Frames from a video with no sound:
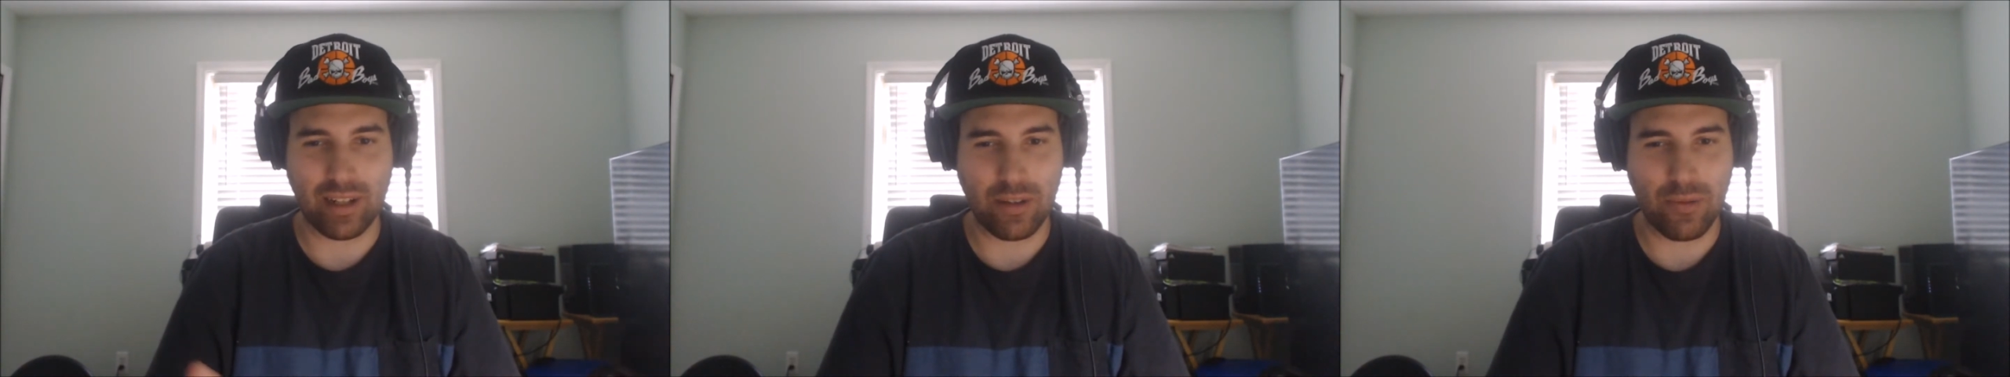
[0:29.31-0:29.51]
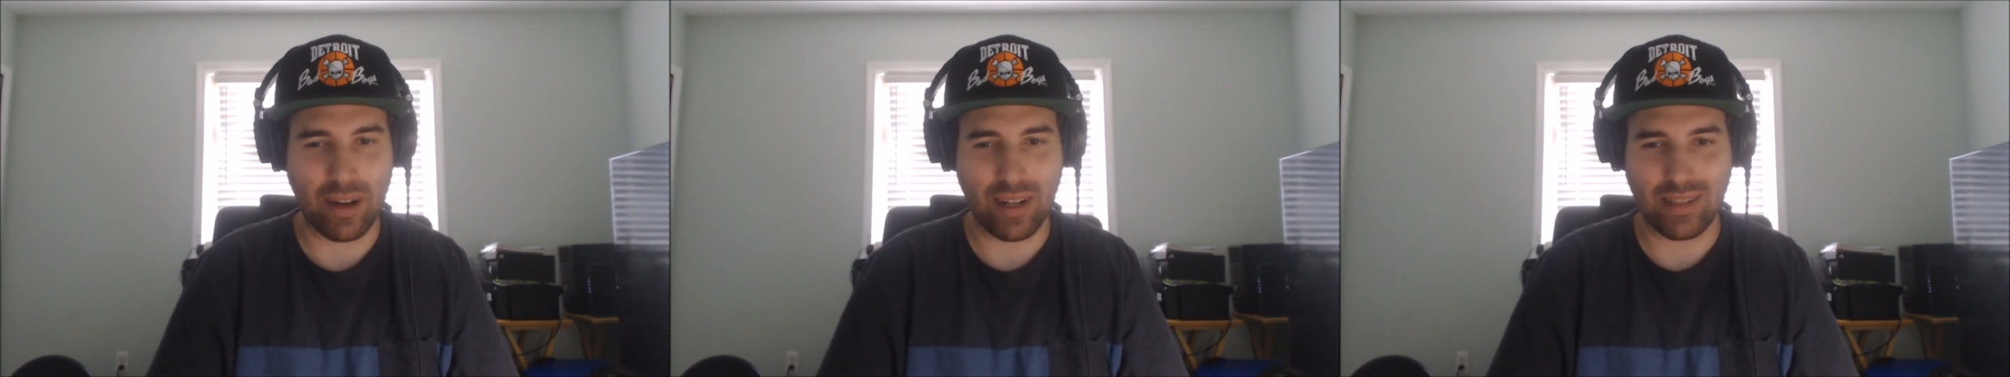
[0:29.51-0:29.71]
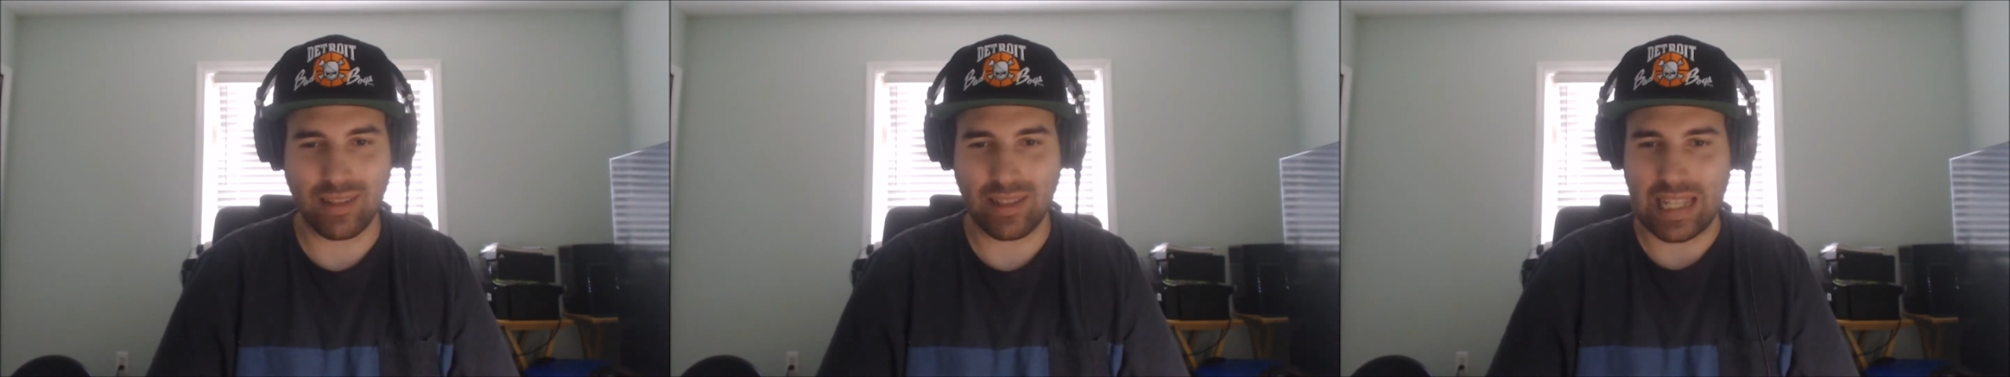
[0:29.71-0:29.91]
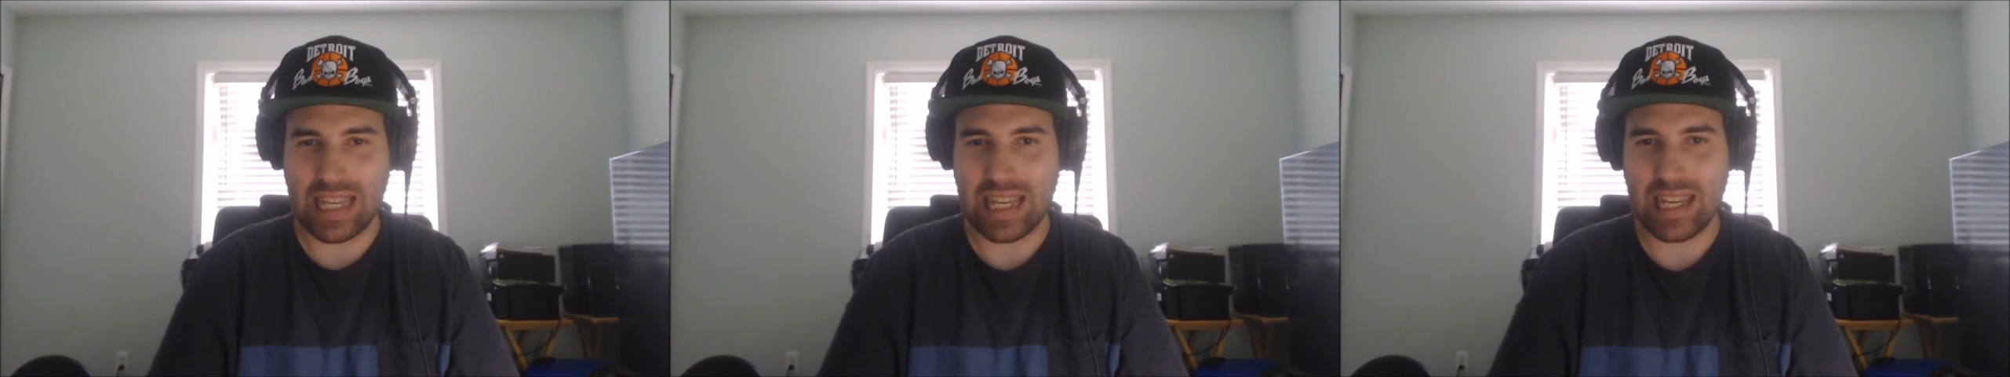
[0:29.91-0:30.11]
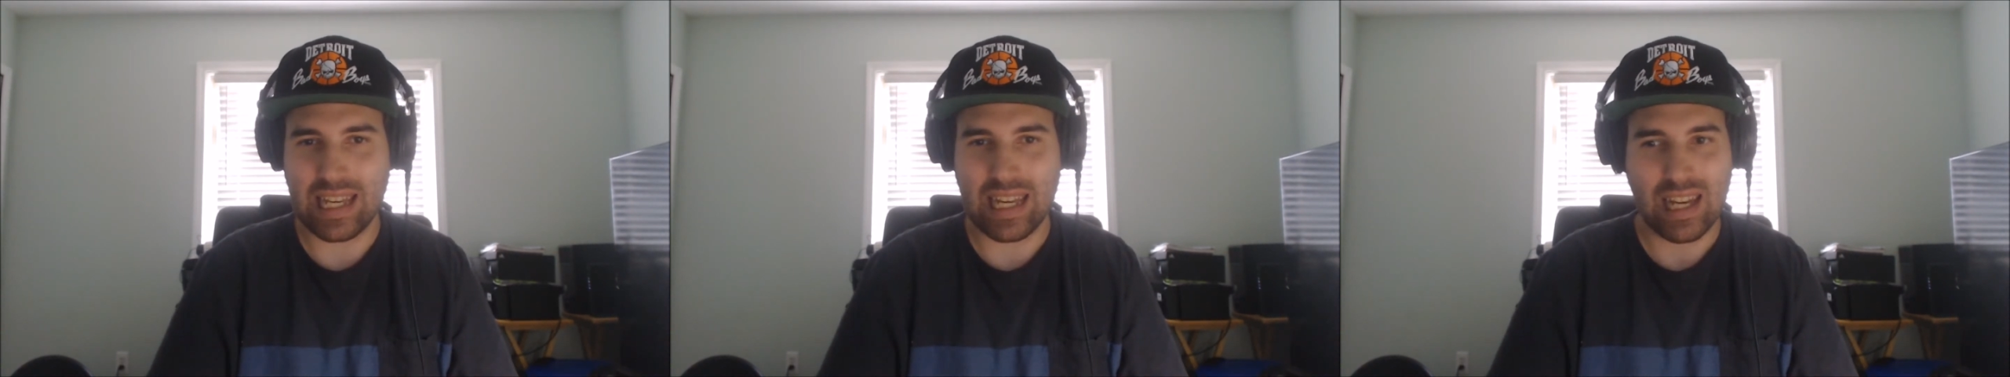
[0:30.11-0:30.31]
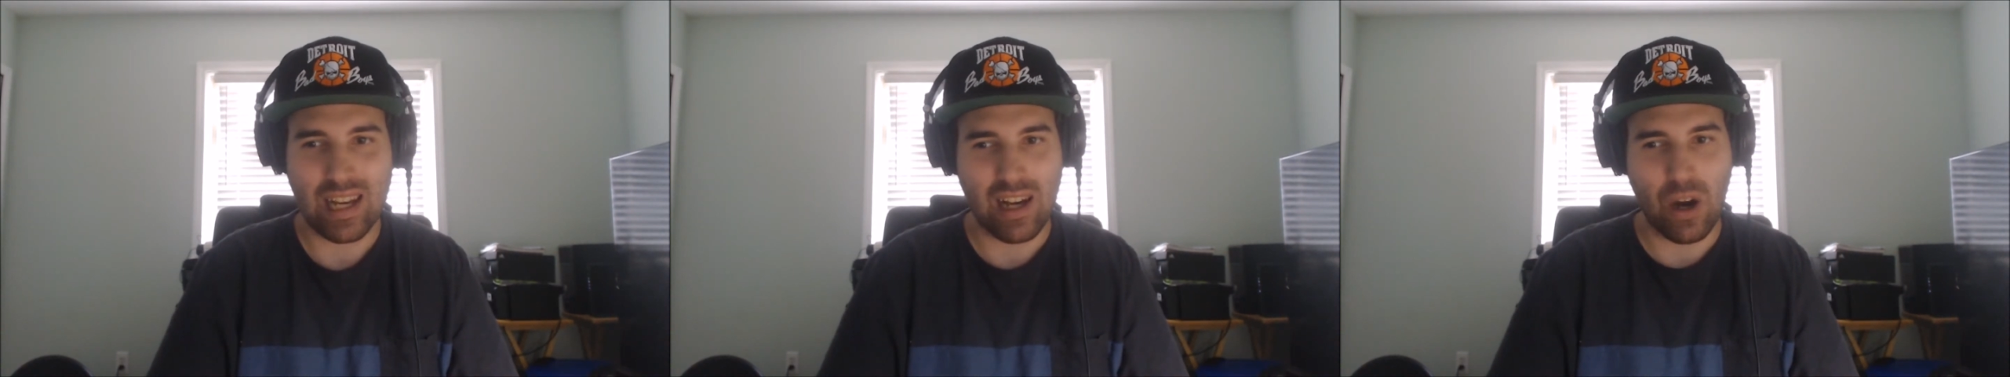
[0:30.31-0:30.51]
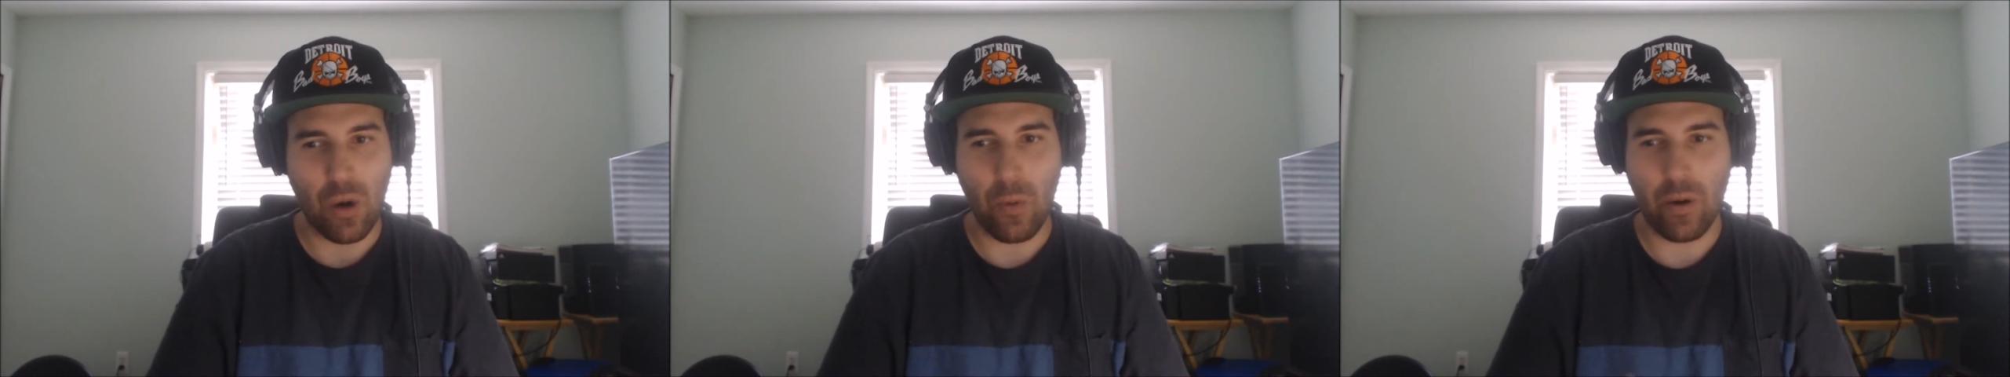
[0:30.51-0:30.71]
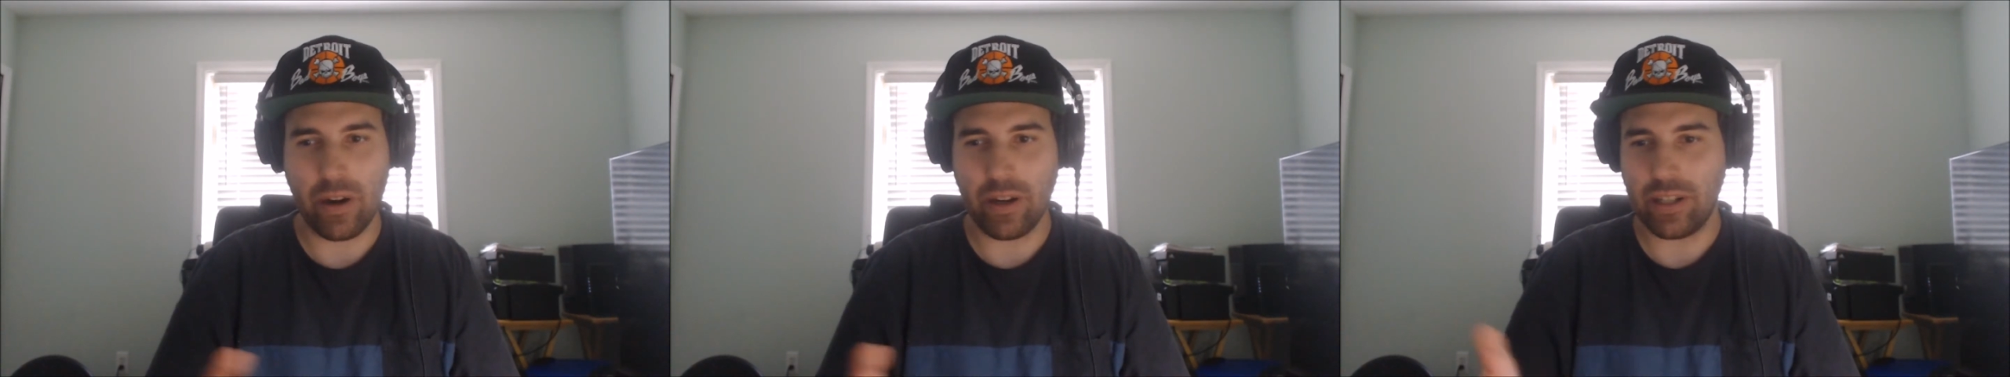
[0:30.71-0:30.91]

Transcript: You want to see where